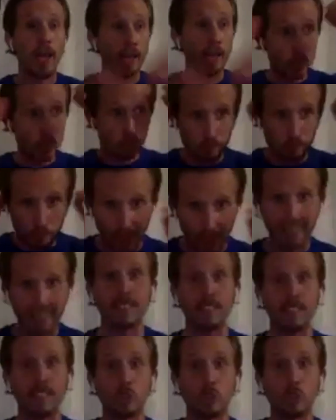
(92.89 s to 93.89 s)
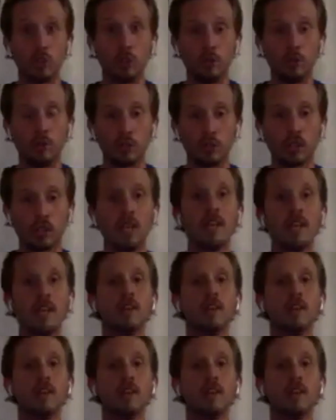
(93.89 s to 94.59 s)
expected to lose.